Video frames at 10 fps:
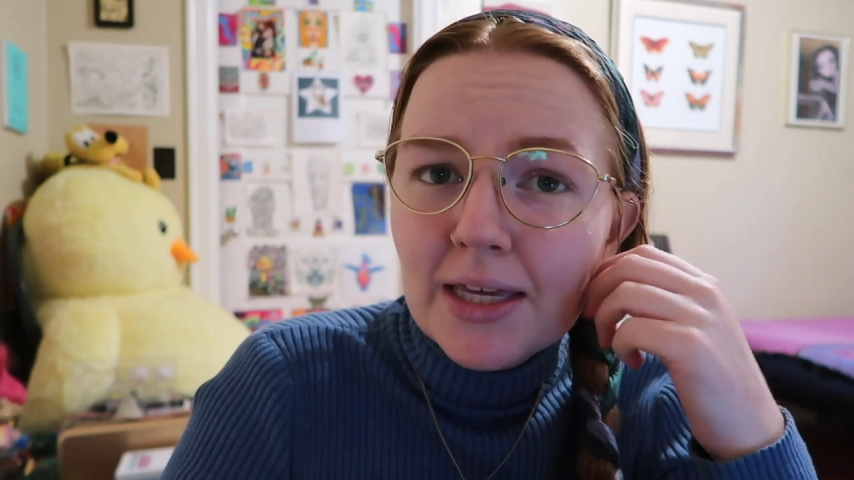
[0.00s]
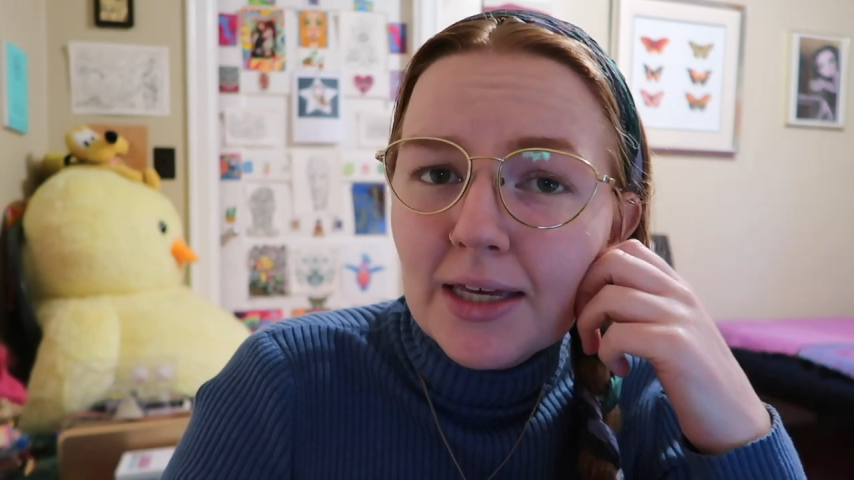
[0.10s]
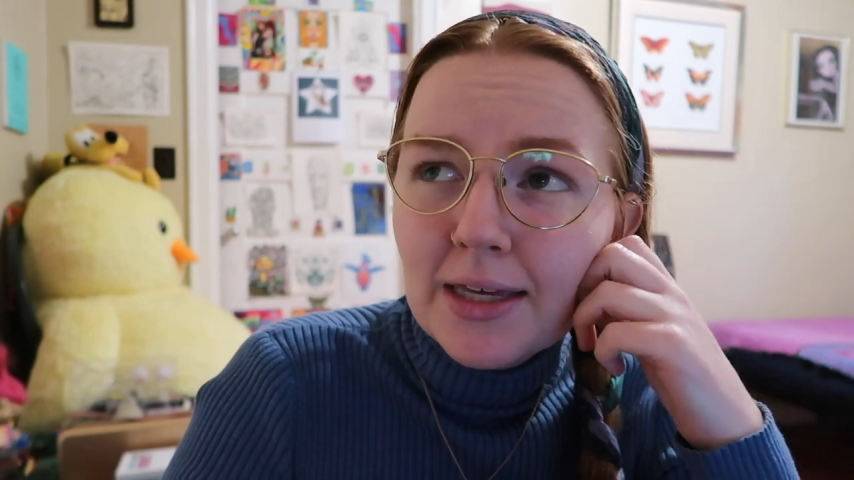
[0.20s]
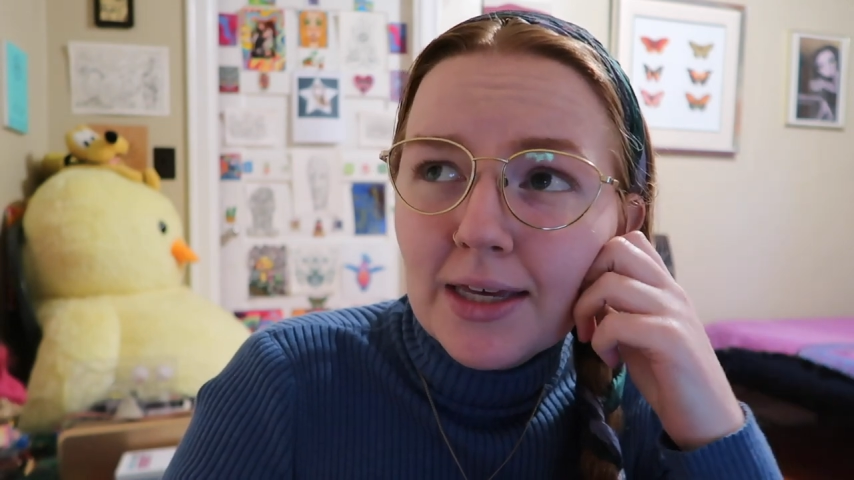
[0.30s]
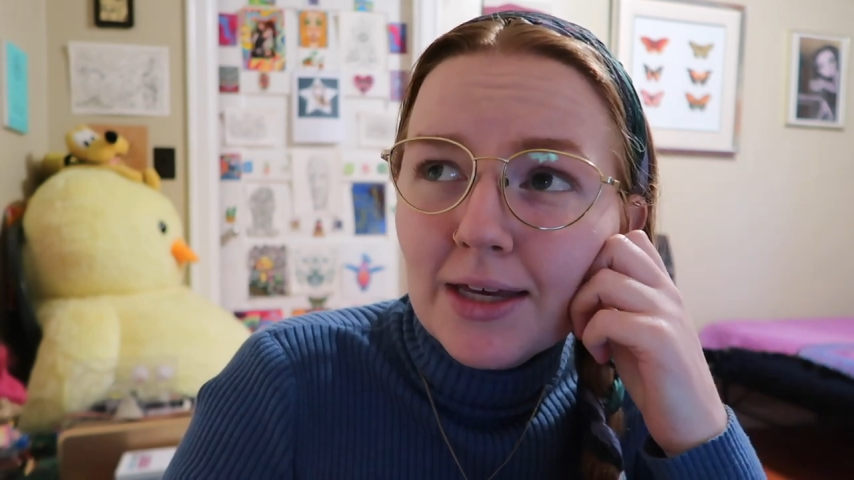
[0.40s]

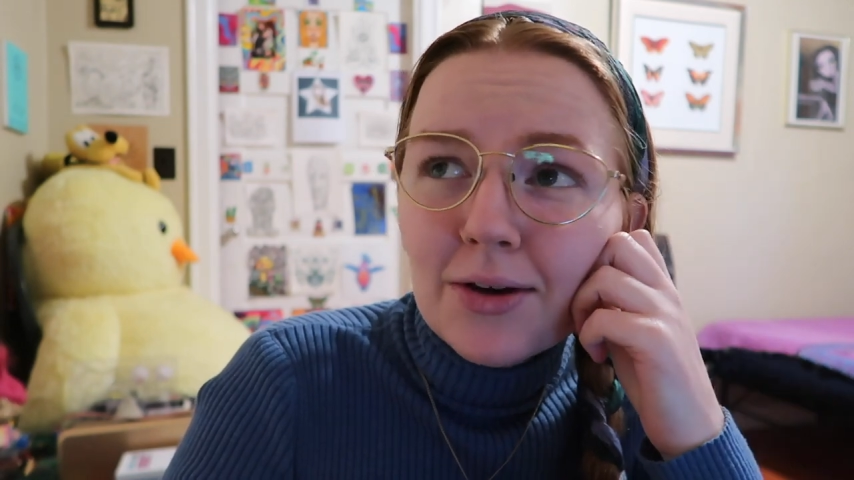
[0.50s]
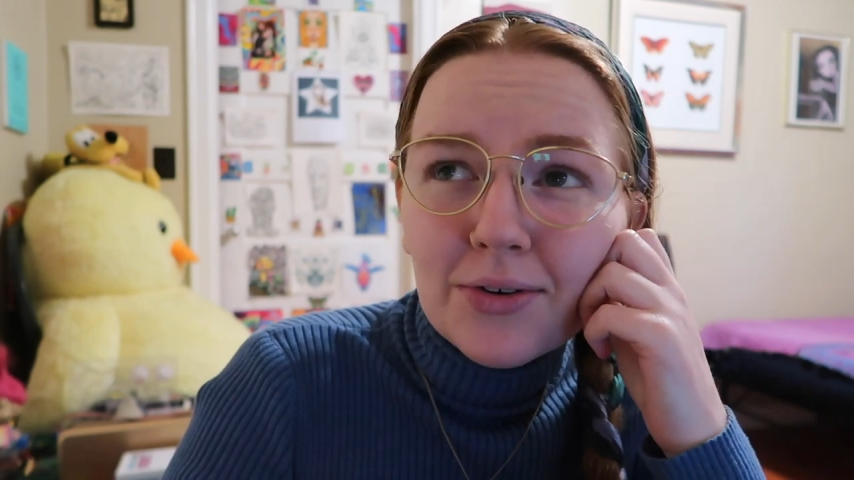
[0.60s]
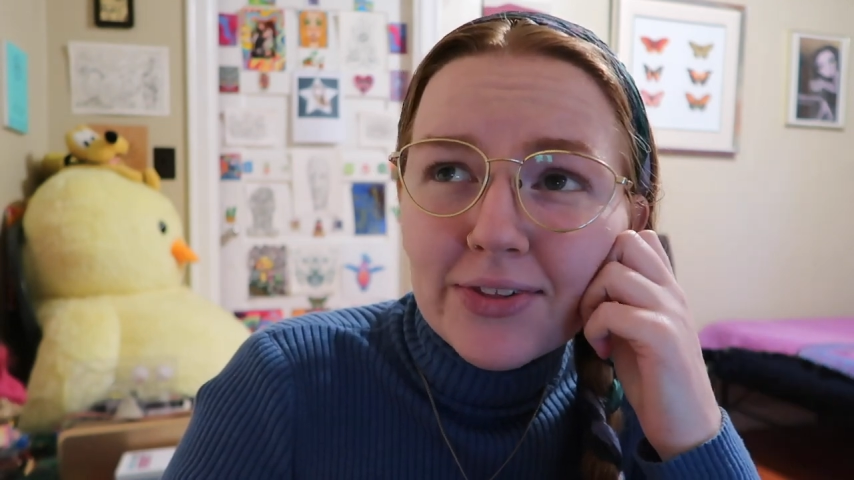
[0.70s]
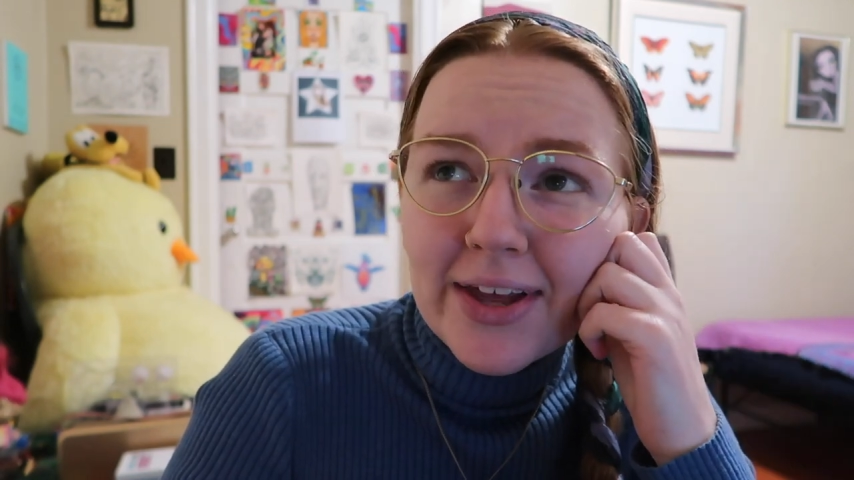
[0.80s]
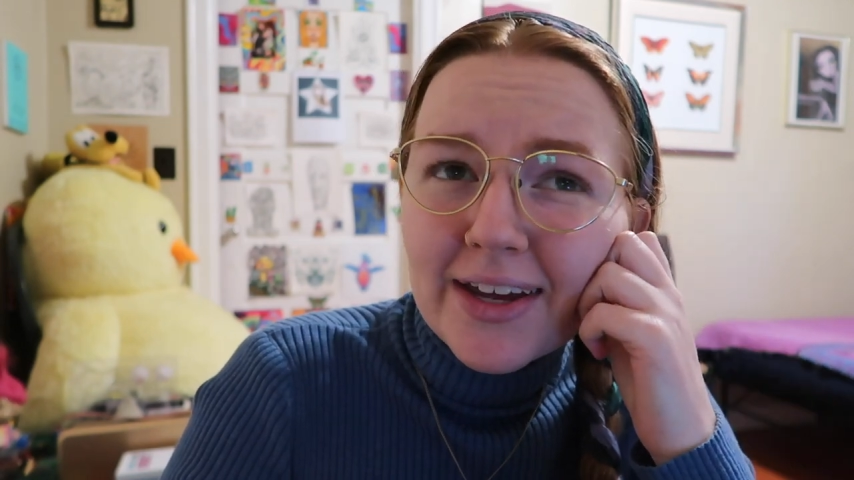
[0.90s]
Kiki
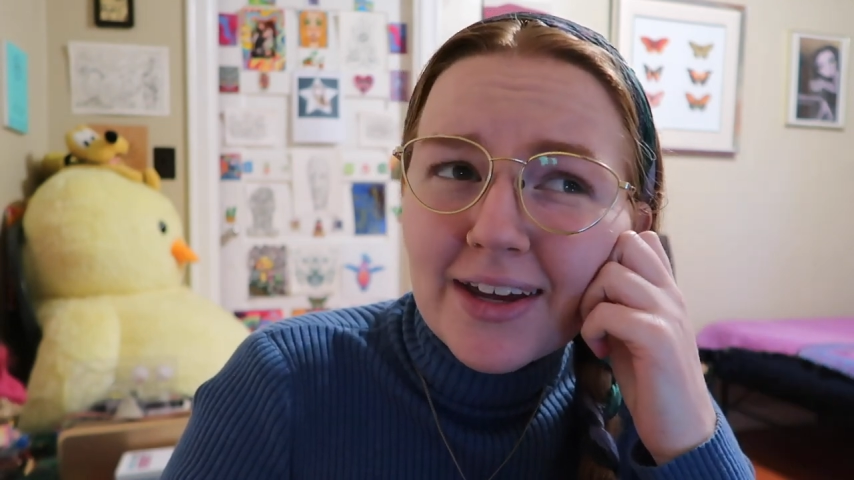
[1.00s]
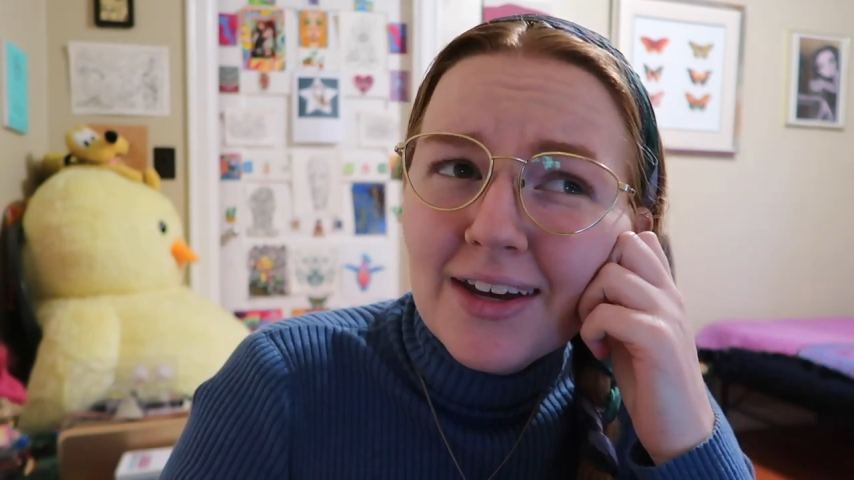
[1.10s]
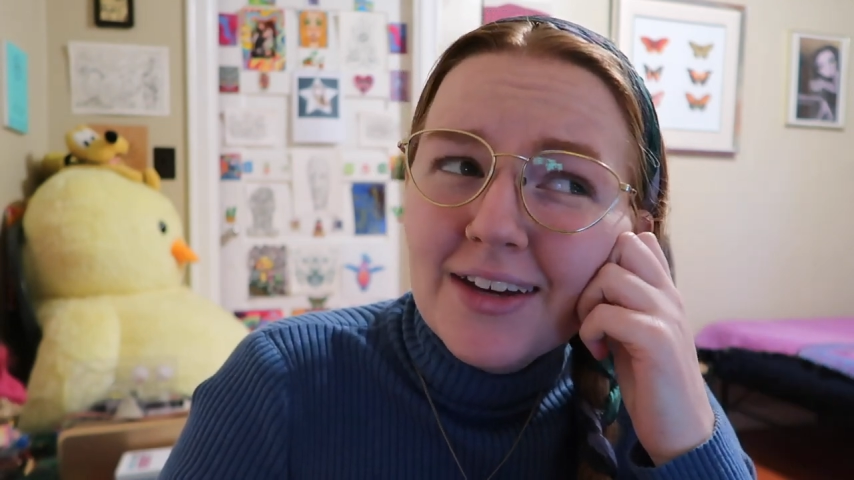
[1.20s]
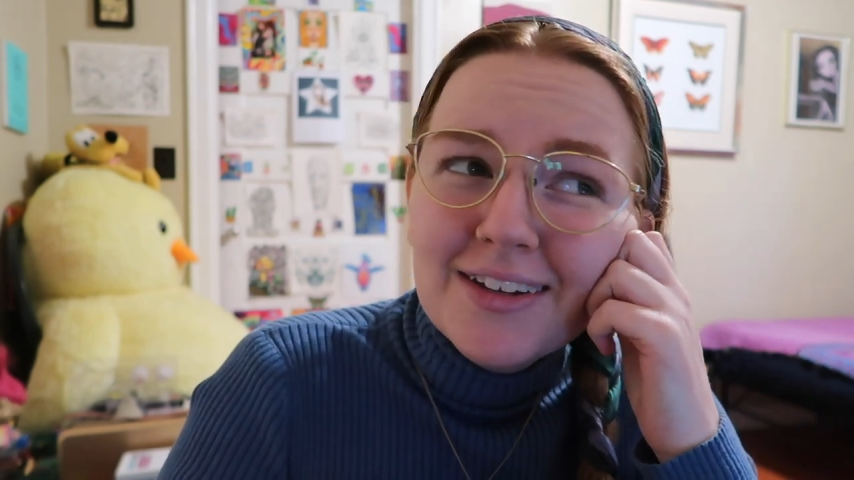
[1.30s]
or like